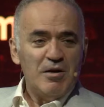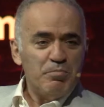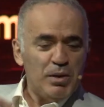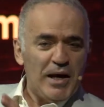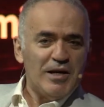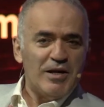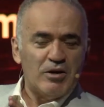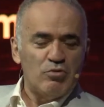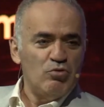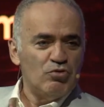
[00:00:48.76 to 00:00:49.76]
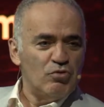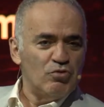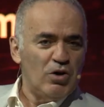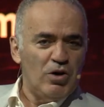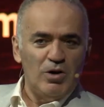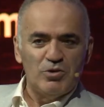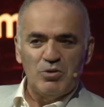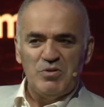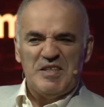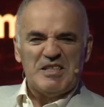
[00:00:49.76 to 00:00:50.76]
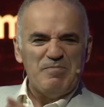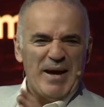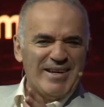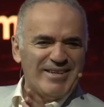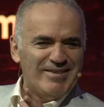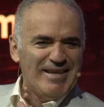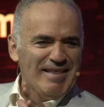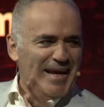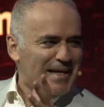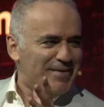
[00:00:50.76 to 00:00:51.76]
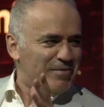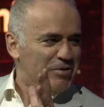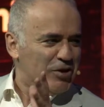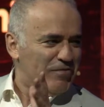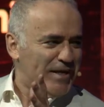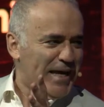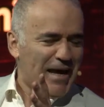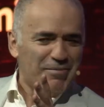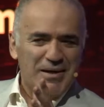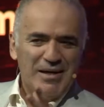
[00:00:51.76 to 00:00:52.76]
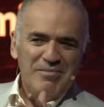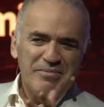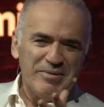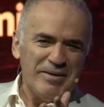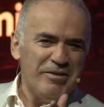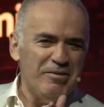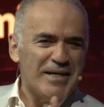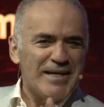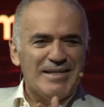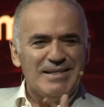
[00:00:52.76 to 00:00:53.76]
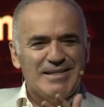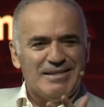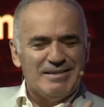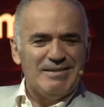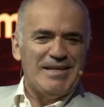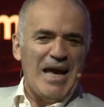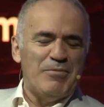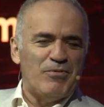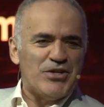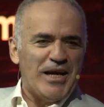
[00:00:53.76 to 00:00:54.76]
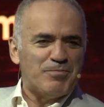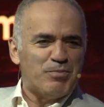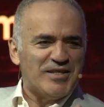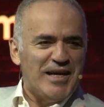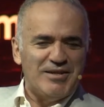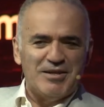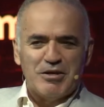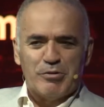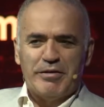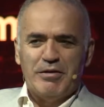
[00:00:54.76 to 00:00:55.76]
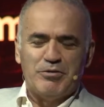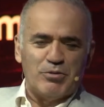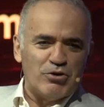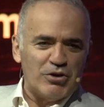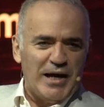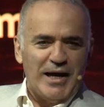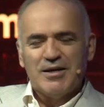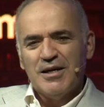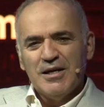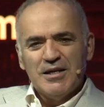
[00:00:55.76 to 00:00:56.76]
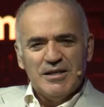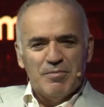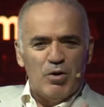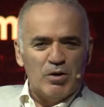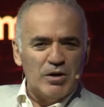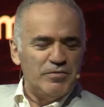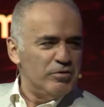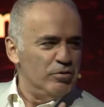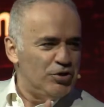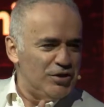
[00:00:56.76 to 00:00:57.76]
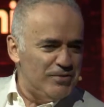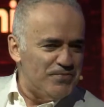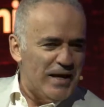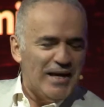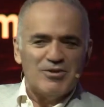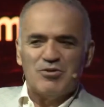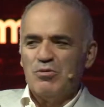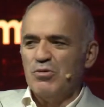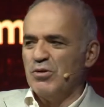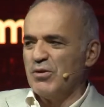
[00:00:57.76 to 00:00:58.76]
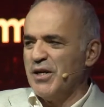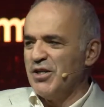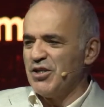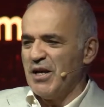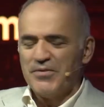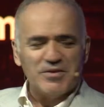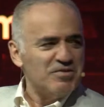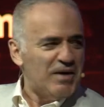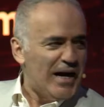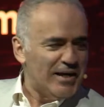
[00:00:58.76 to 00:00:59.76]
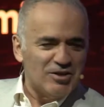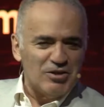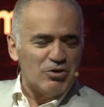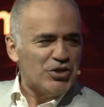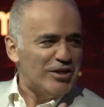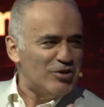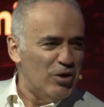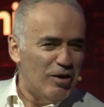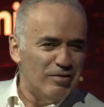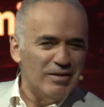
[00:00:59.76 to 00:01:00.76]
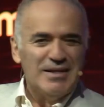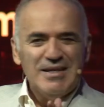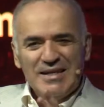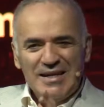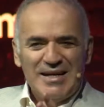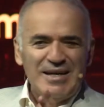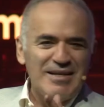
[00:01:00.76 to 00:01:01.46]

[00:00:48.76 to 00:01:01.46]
played a crucial role to dismantle the negative image of the game. Because when you look at the game of chess presented in great literature like Nabokov's Illusion Defense or Stefan Zweig's chess novel, the